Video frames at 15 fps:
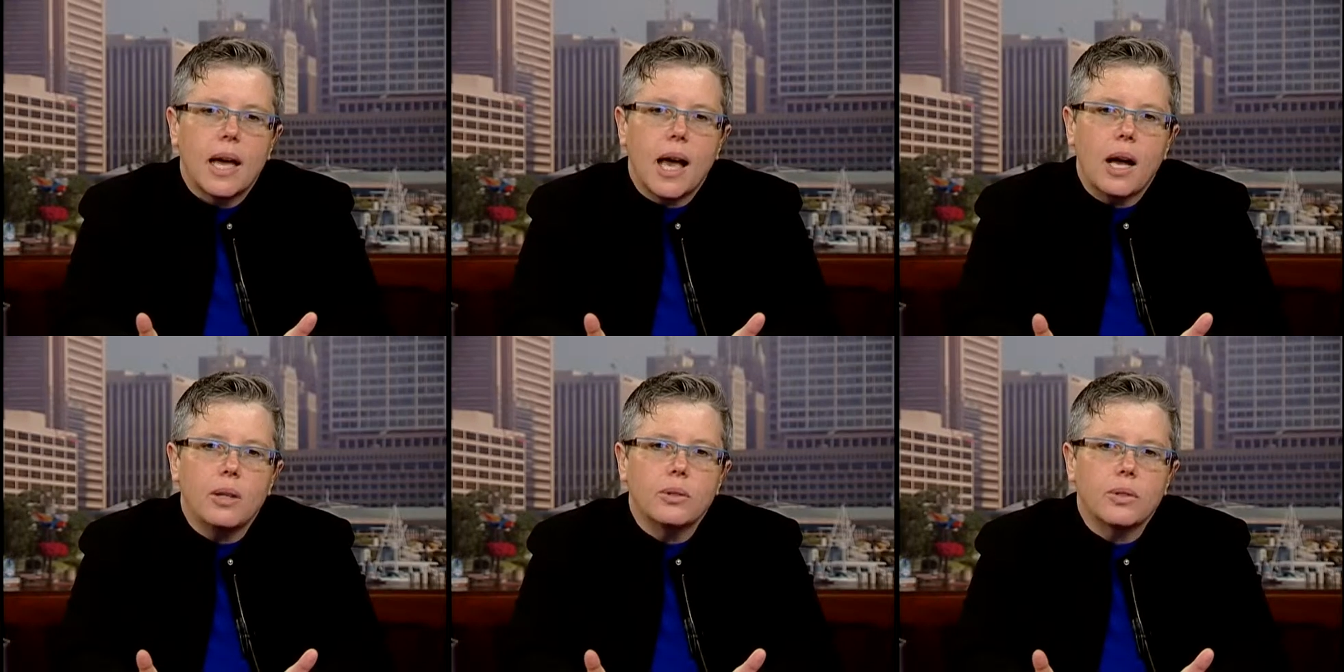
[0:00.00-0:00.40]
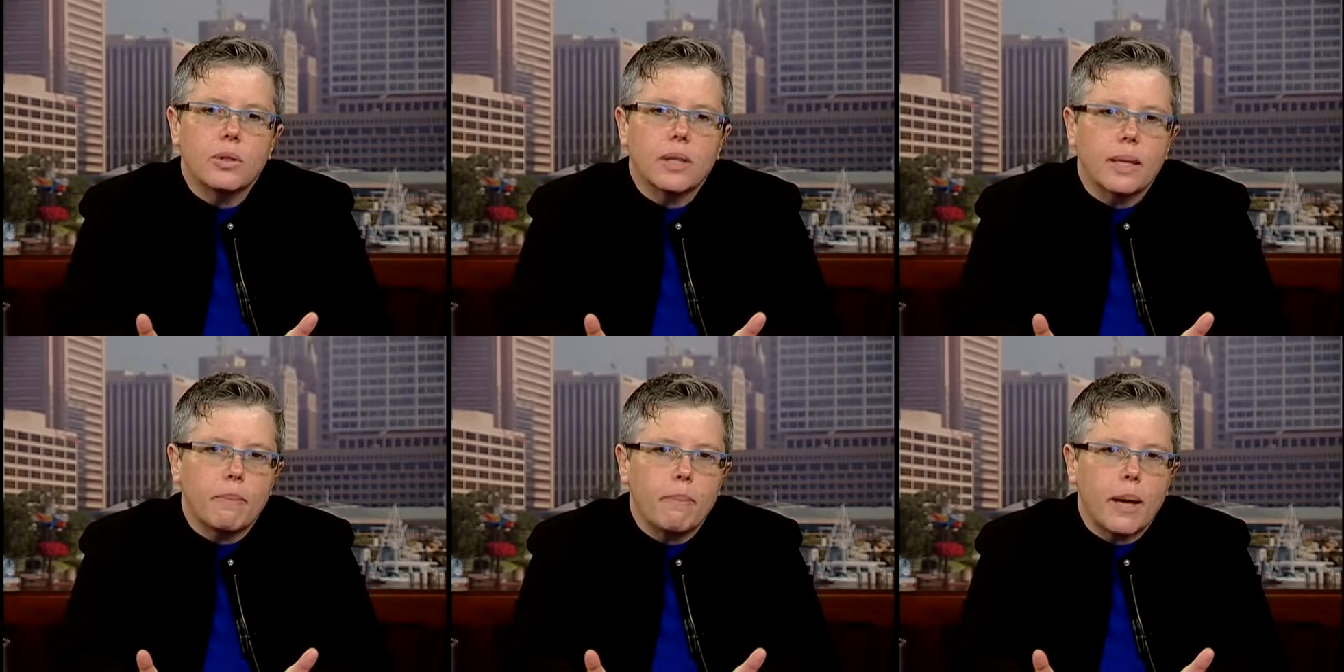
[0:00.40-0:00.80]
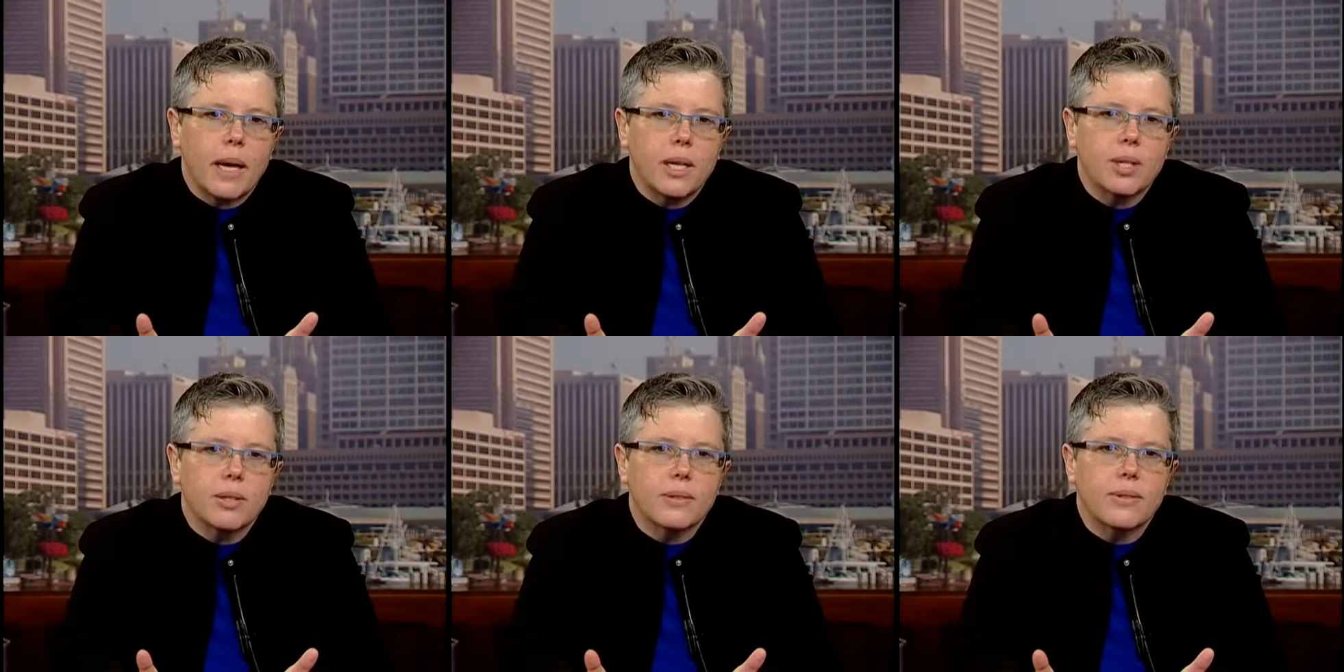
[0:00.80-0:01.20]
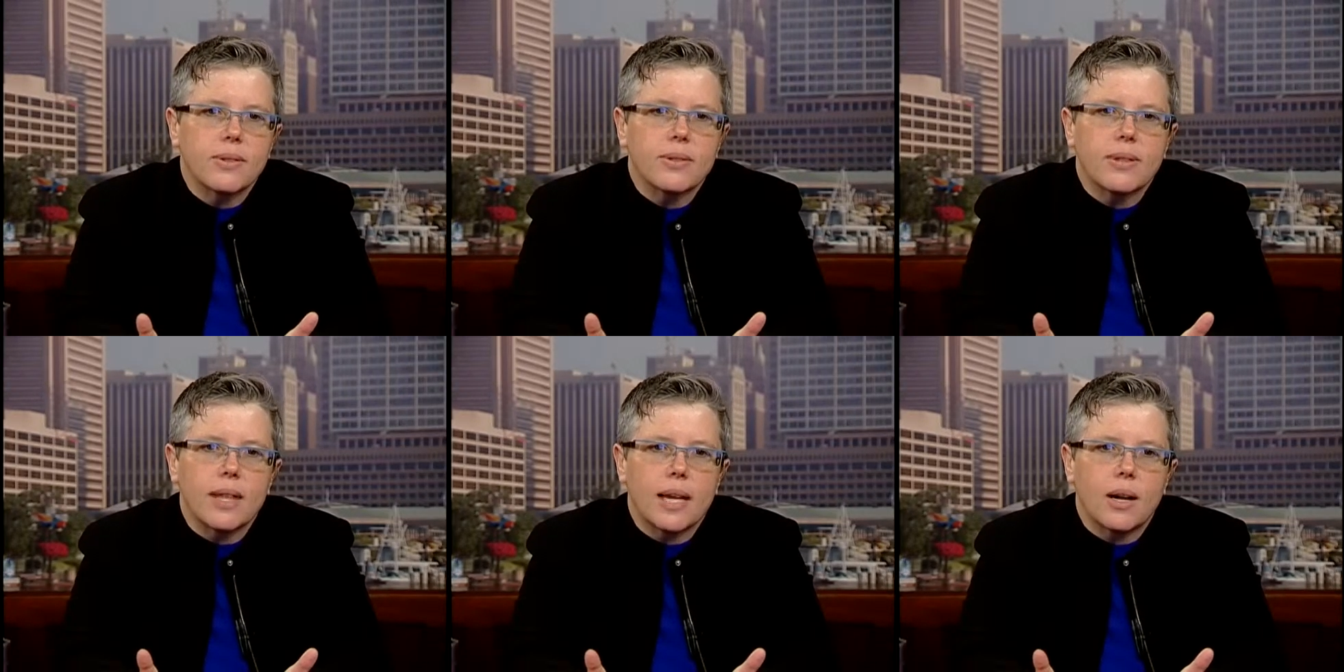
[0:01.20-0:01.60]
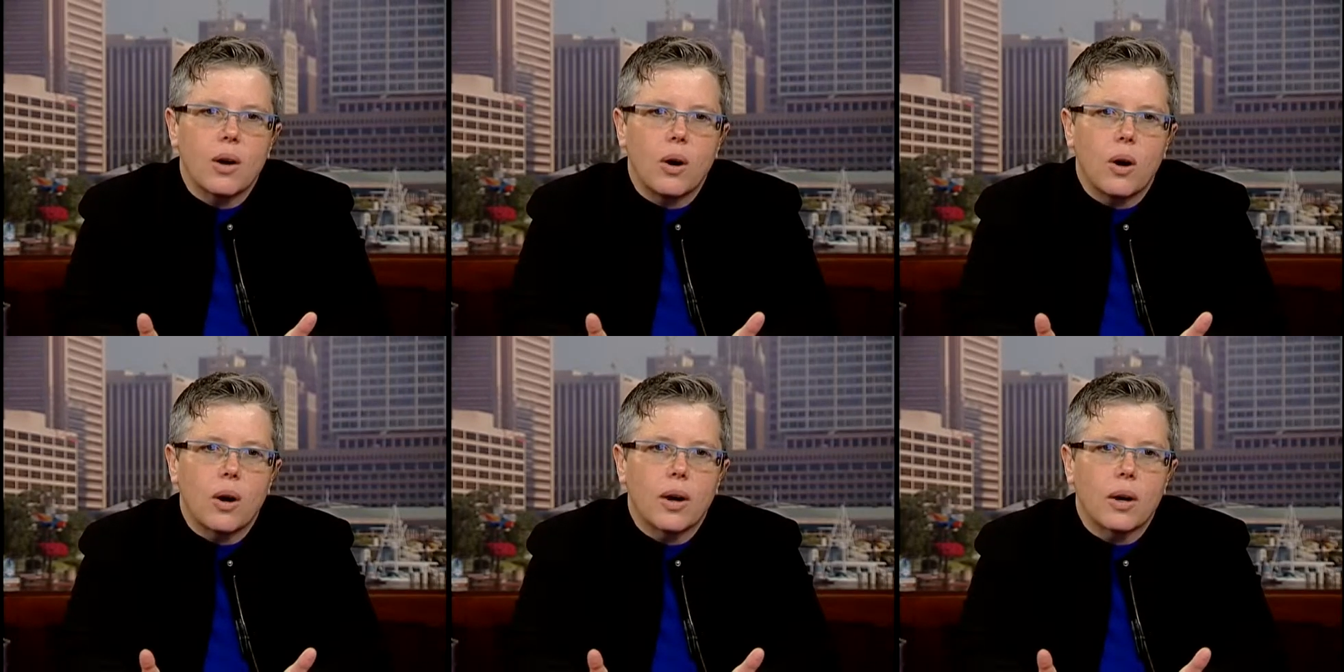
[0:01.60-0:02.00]
elderly patients that
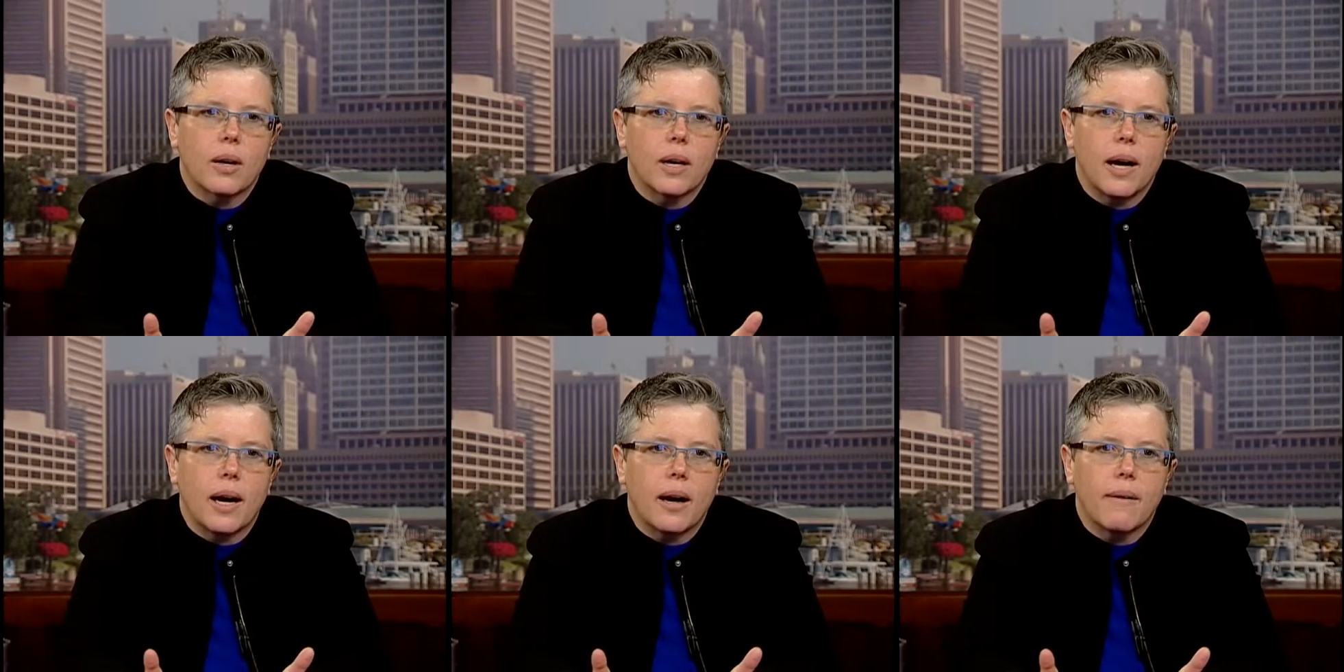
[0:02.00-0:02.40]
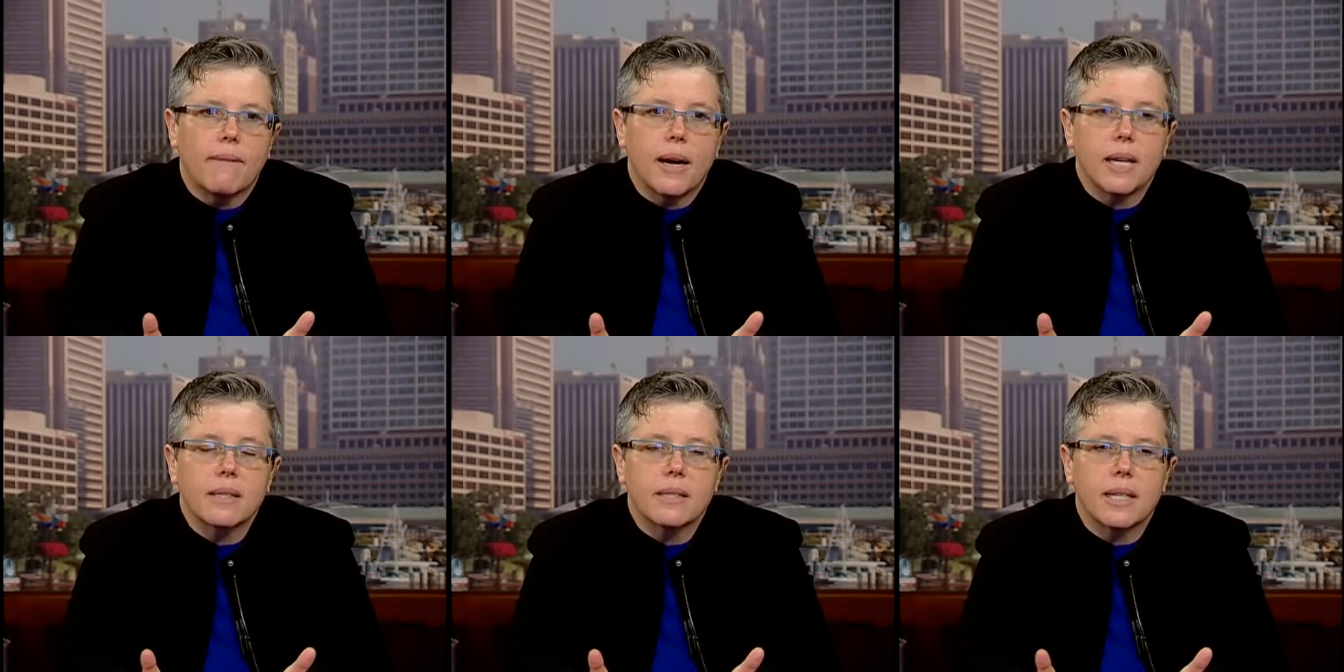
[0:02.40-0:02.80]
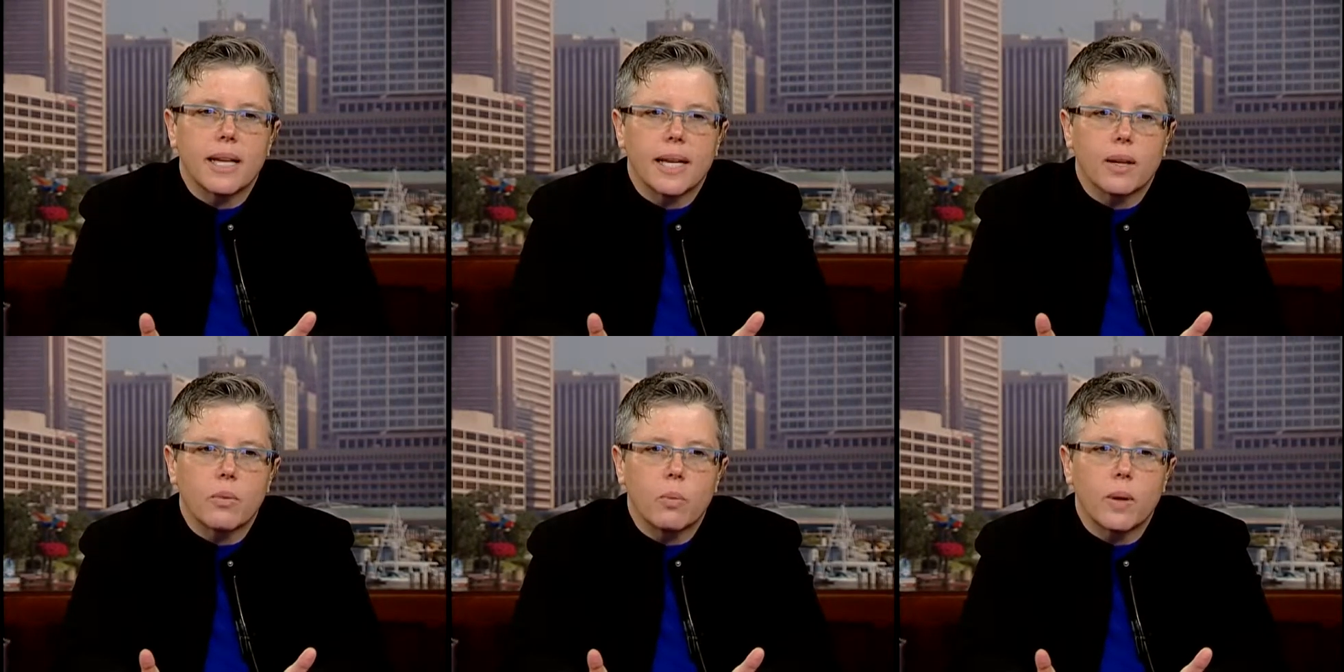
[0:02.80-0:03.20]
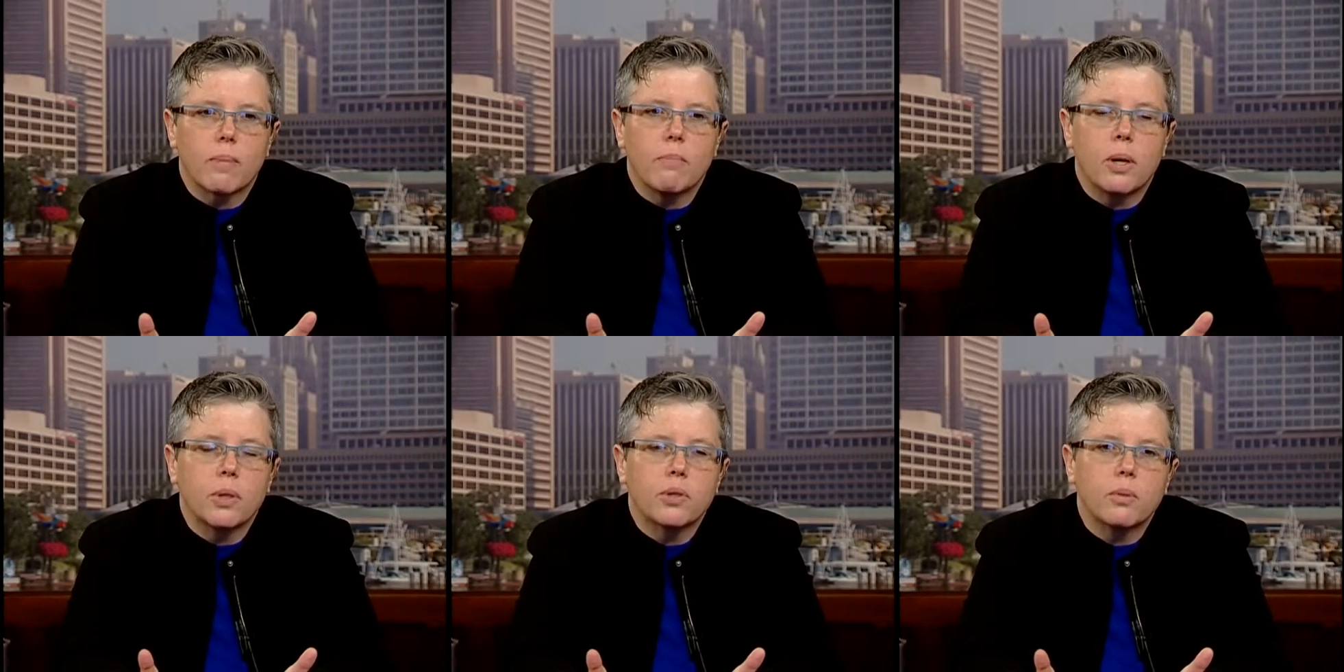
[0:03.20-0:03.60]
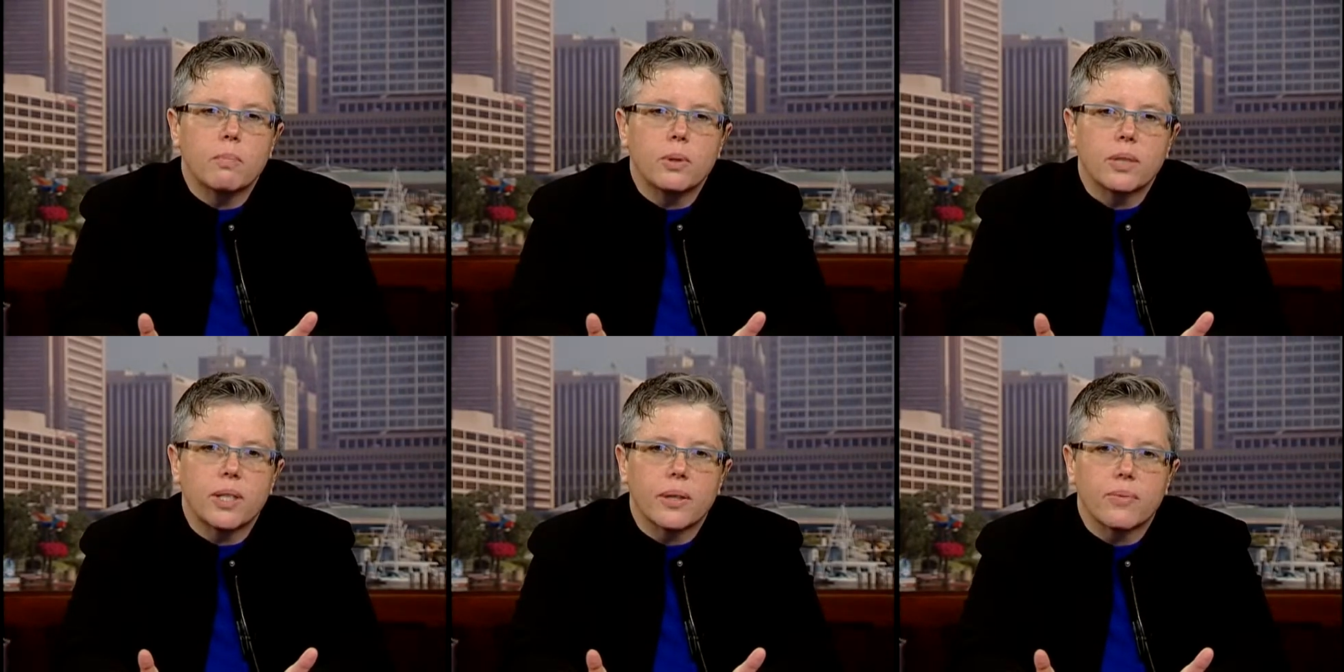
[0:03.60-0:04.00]
are vaccinated with
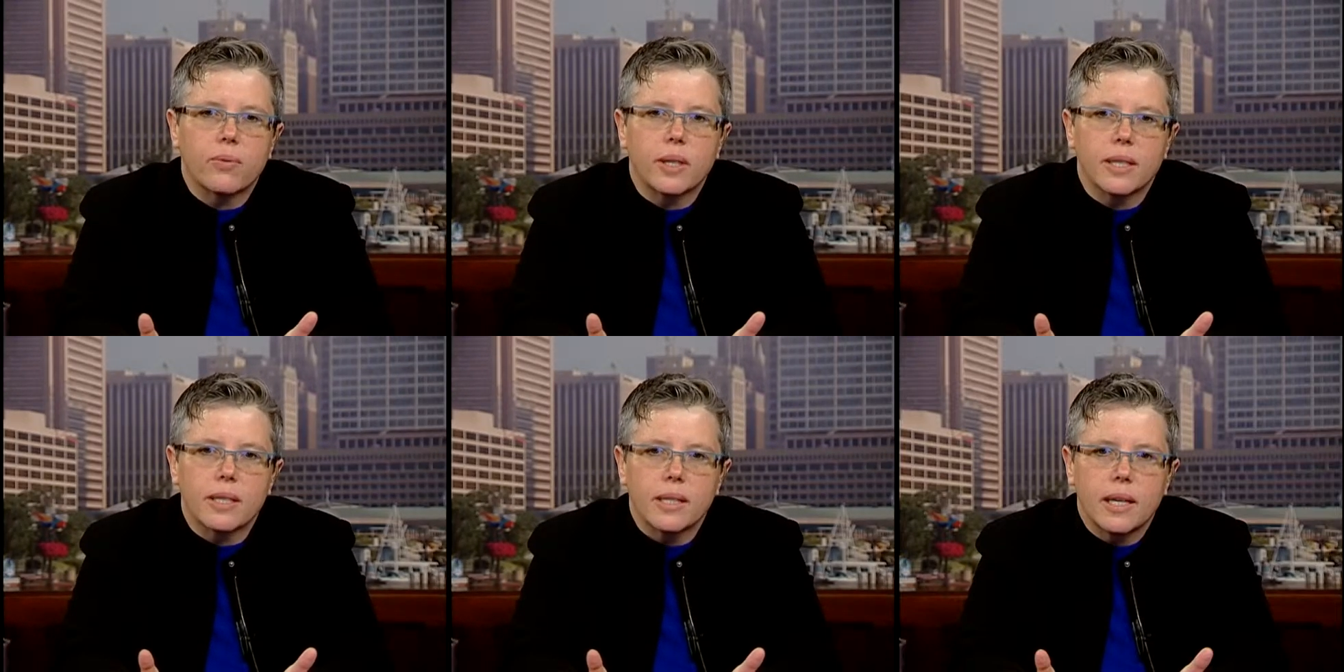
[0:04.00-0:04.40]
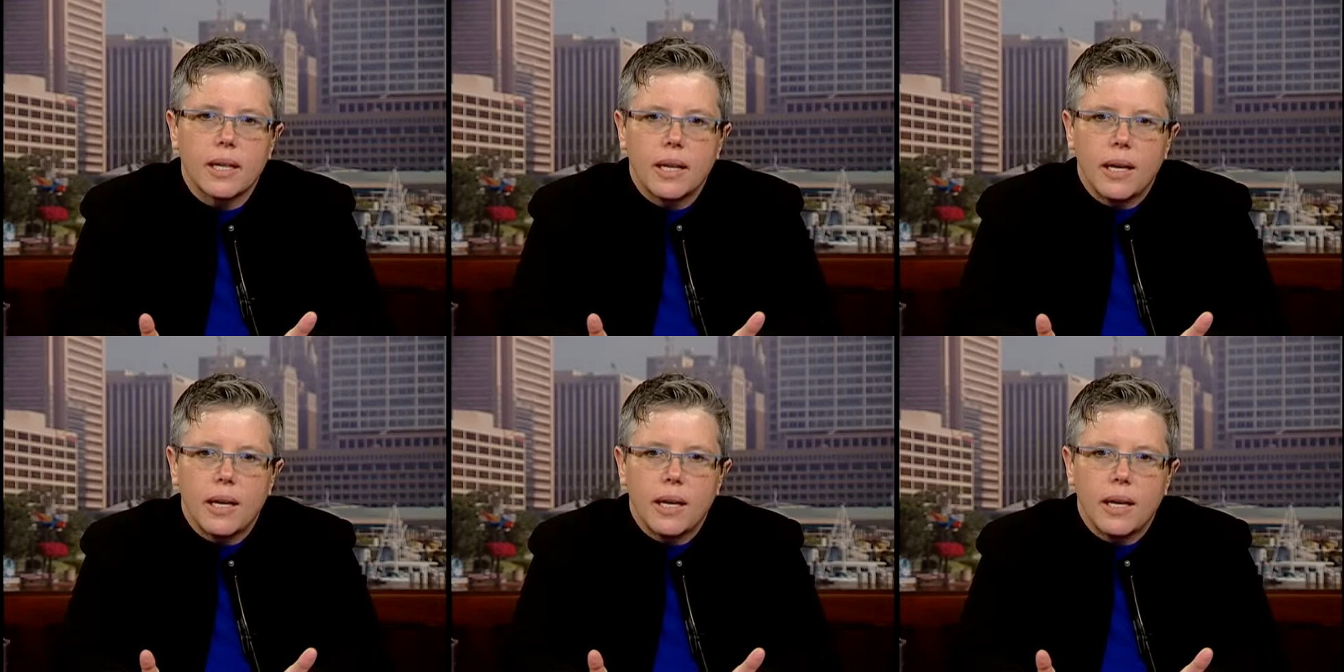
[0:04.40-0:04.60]
multiple different